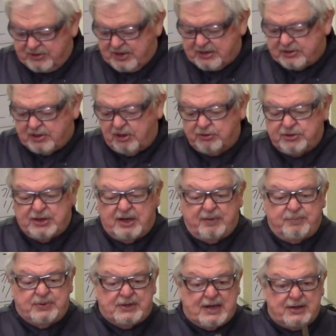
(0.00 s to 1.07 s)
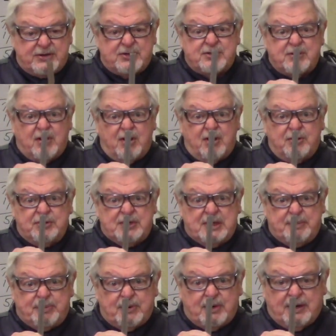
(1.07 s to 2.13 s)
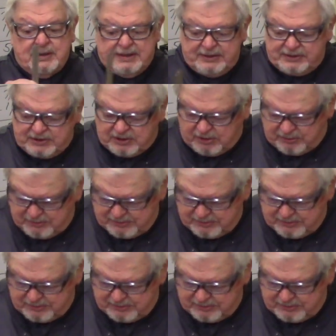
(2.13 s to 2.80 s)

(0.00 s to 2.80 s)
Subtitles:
That's close enough, but that's all deeper I need to go.